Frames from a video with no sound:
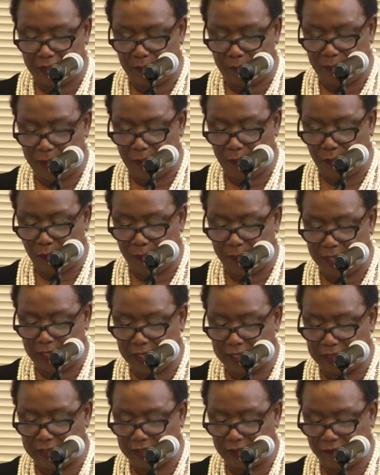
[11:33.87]
and people
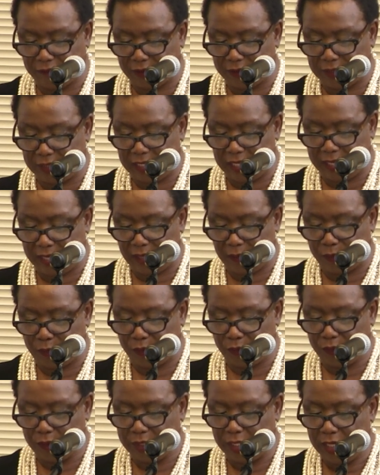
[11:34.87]
being differently
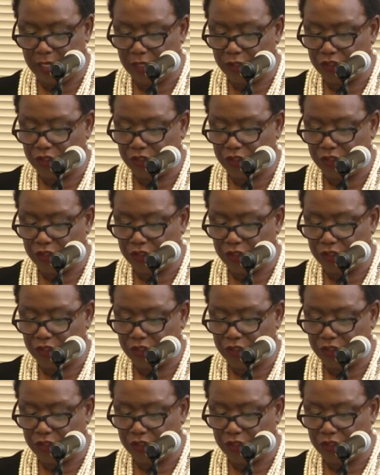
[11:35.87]
able